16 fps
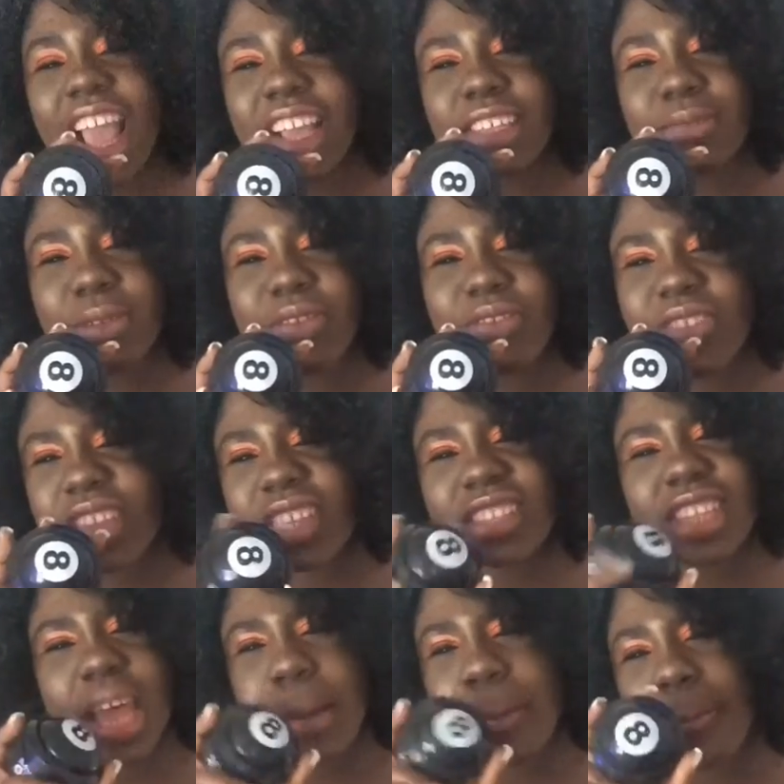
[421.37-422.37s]
ask me for
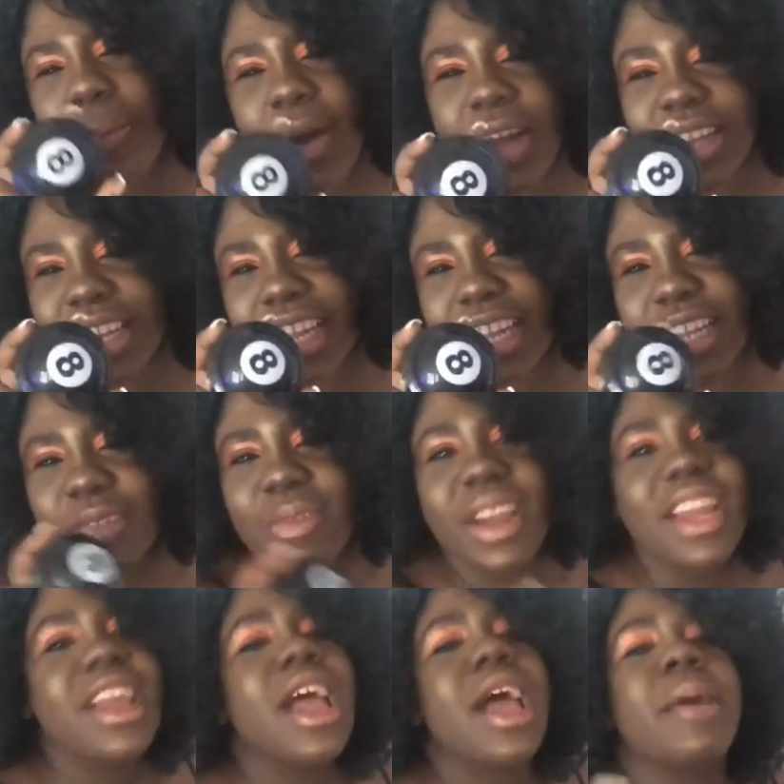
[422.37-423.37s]
this. I bought it
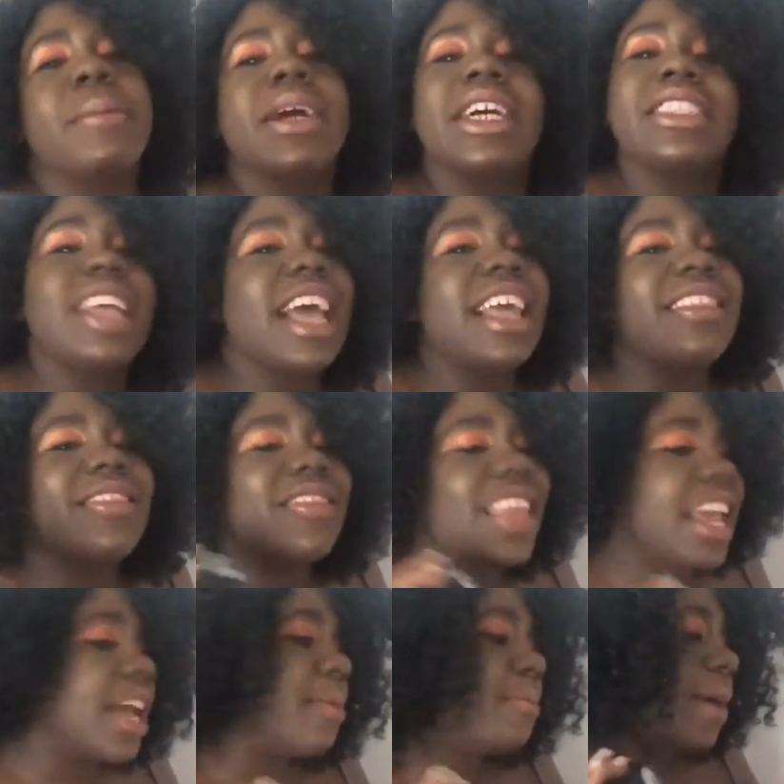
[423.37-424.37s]
anyway because I
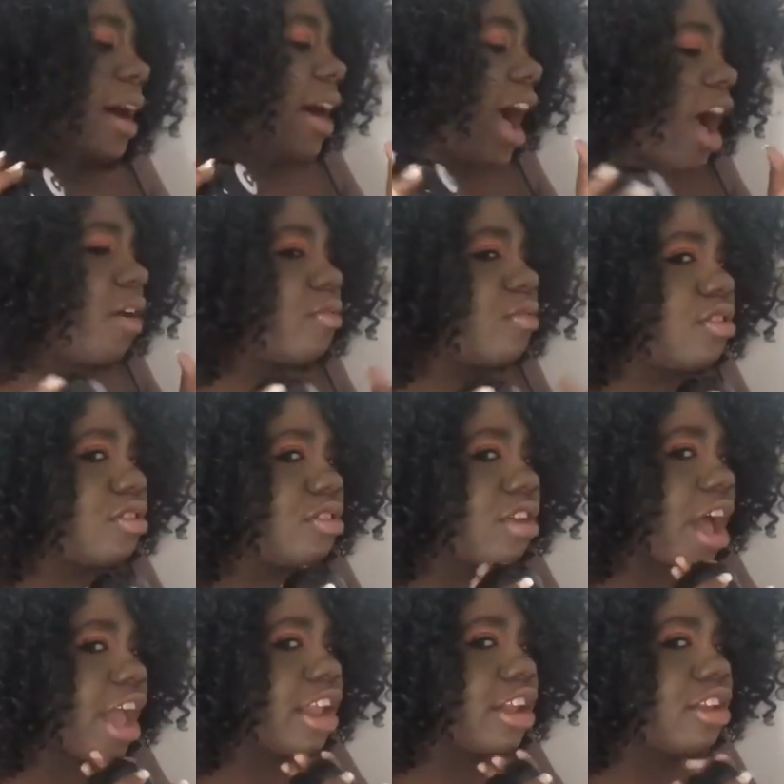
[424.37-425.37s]
think about how
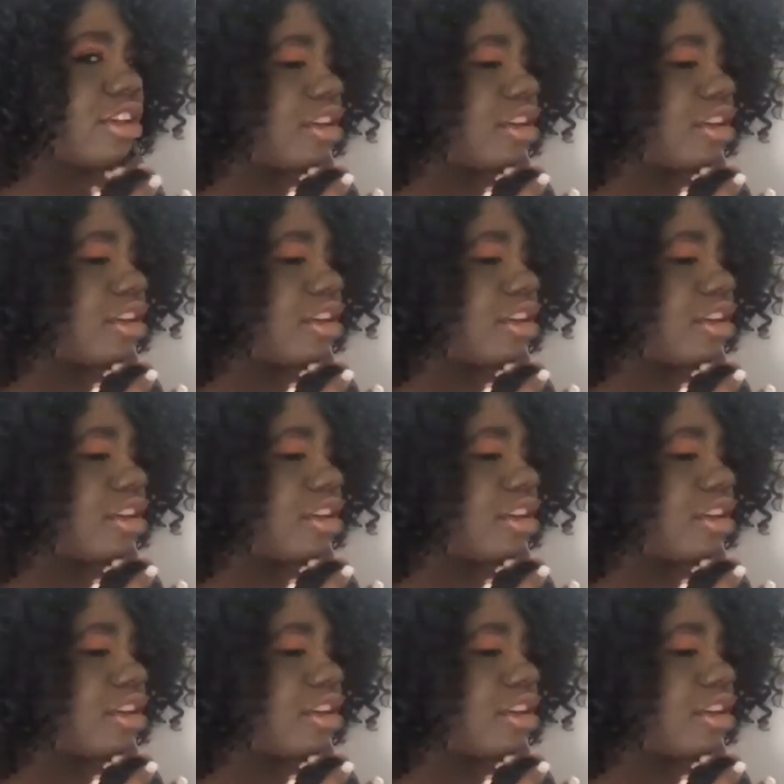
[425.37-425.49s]
I